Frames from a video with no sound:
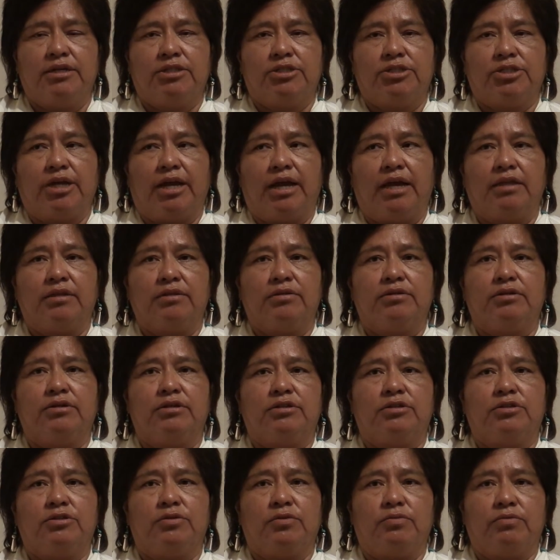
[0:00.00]

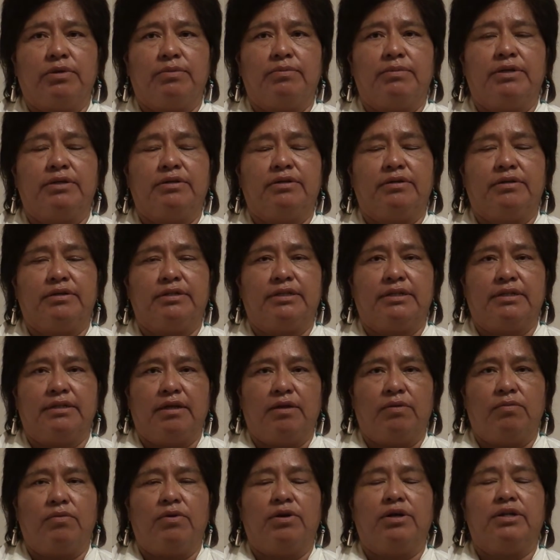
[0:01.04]
childhood to womanhood, and I
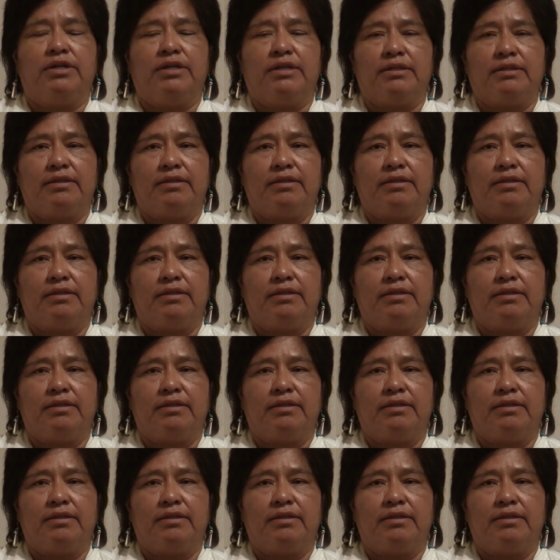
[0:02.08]
wanted